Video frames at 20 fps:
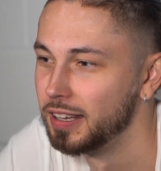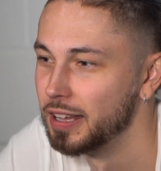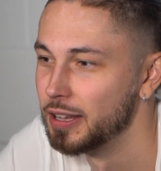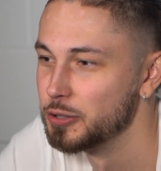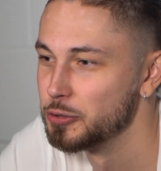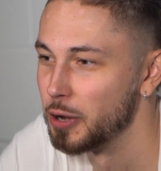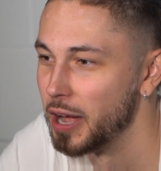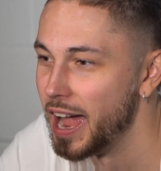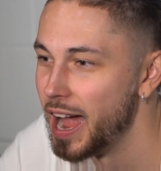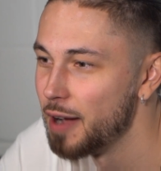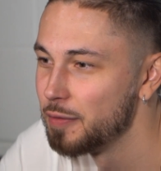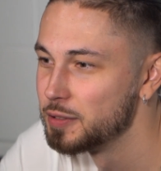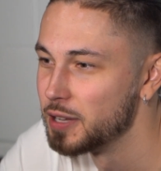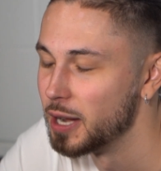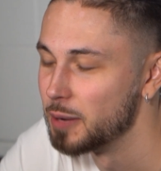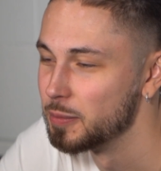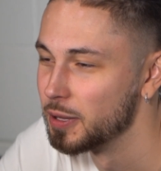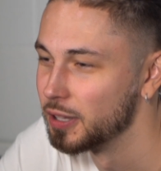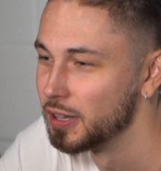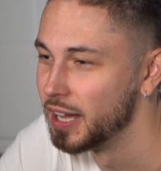so at
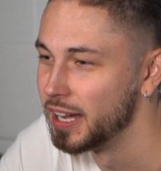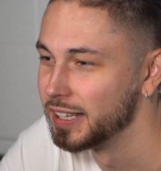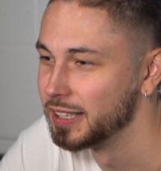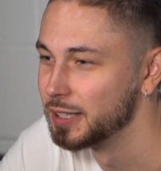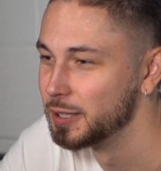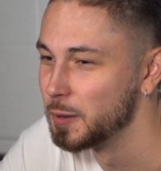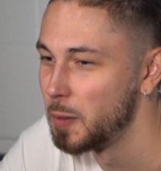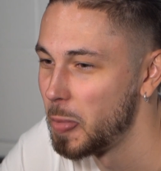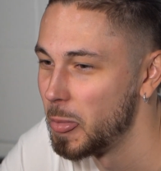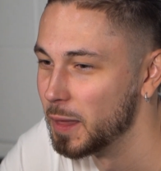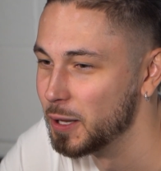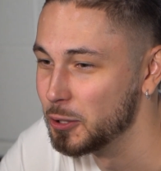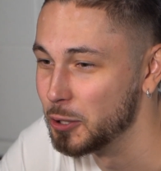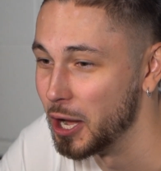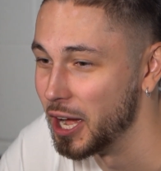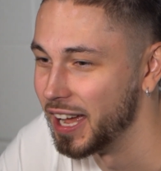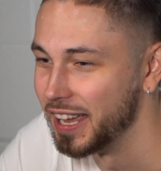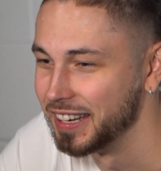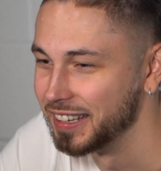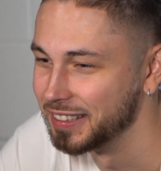halftime, they're like, you
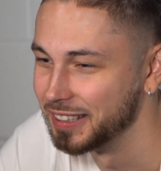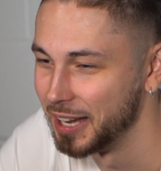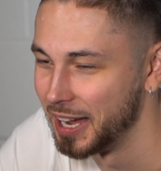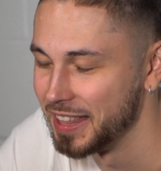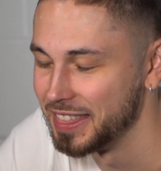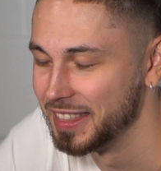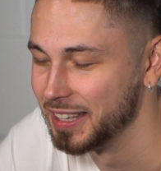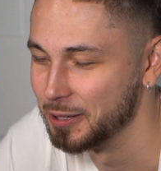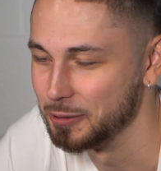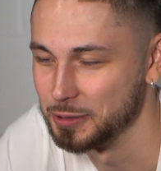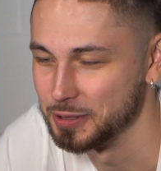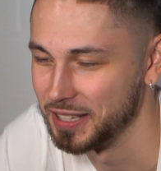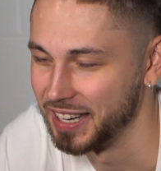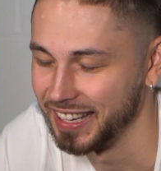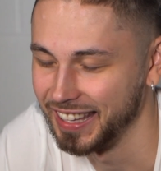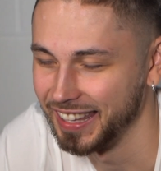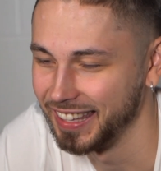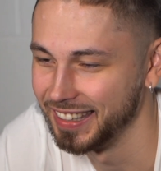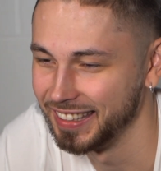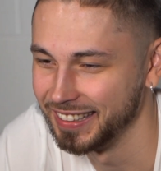got, I think it was
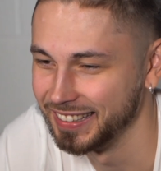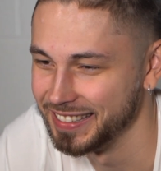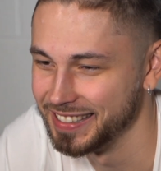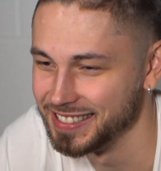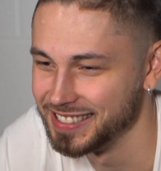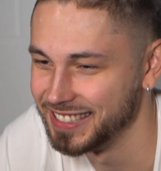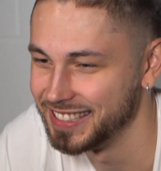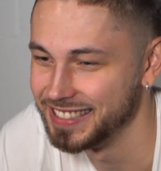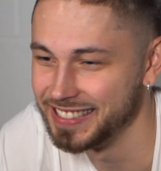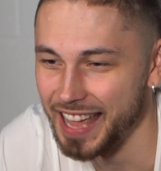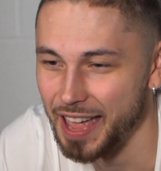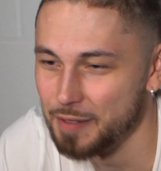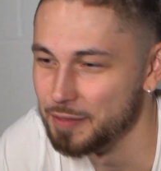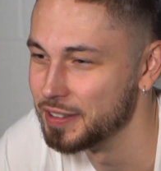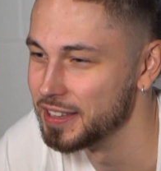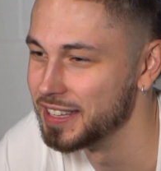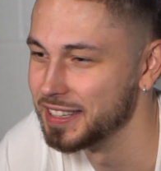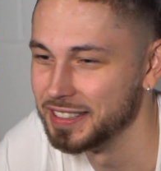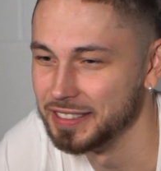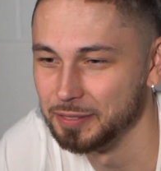like
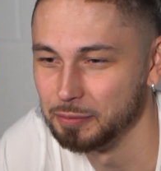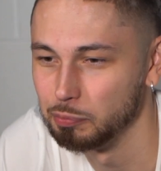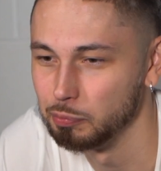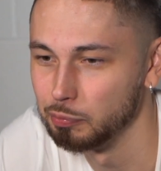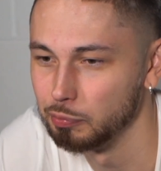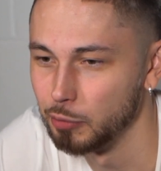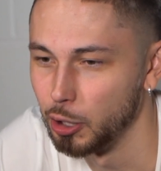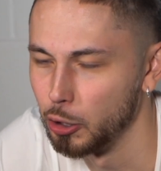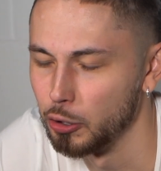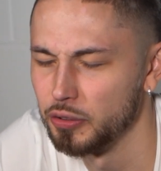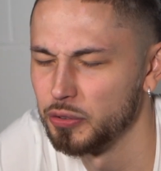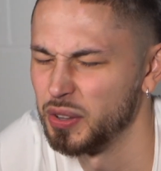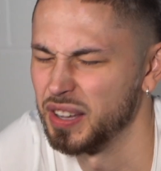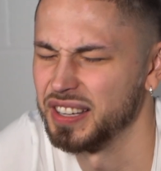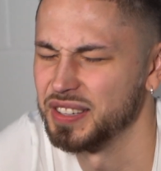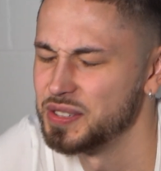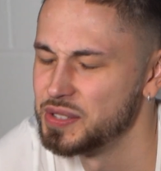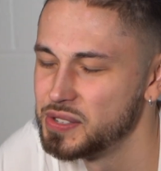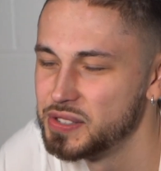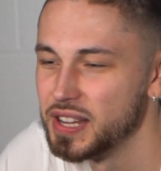7, or it was
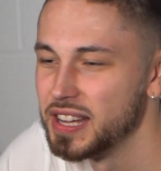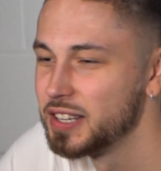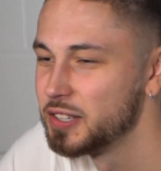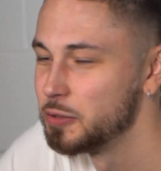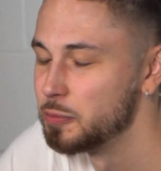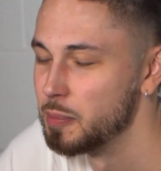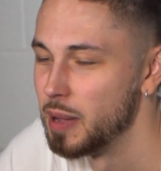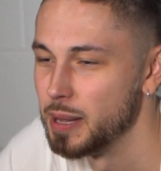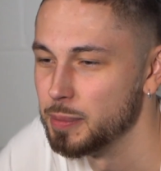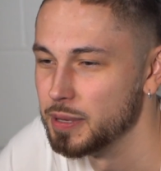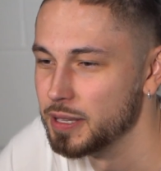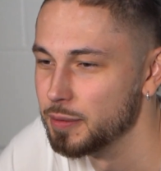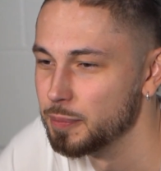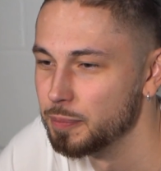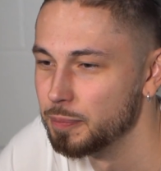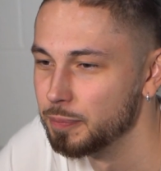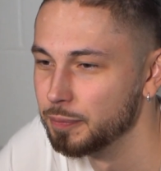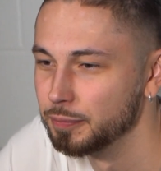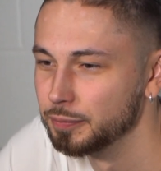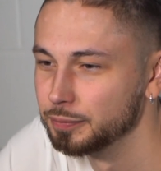like 6,
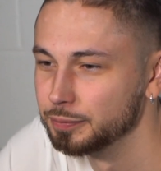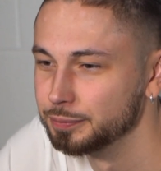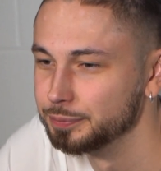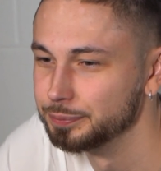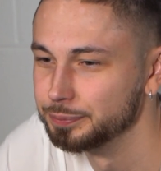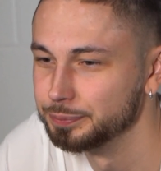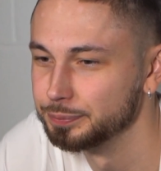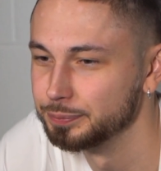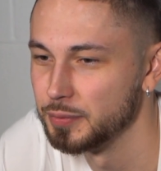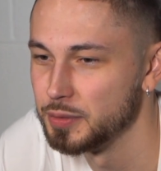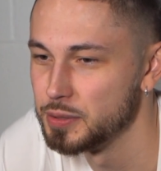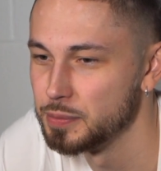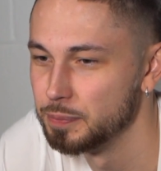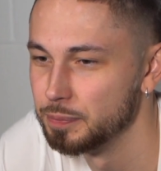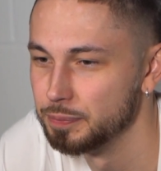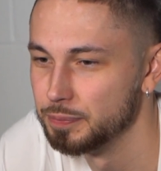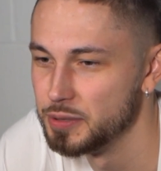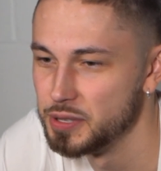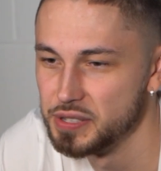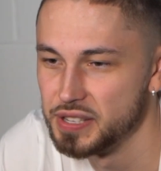maybe
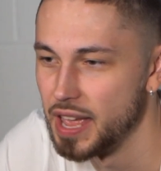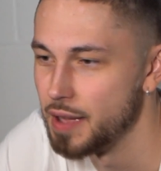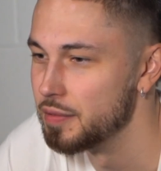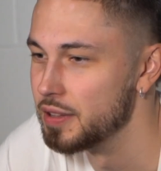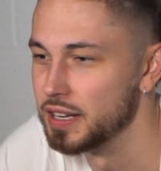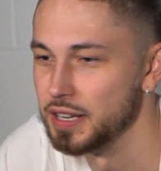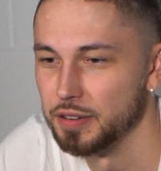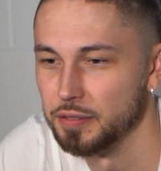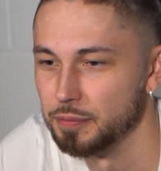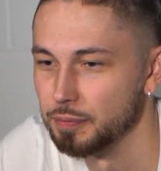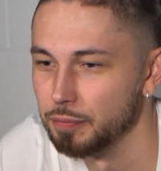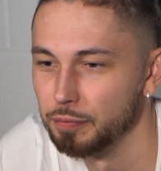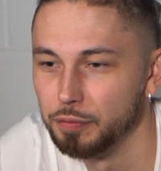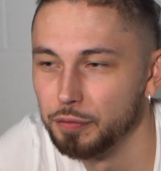7 and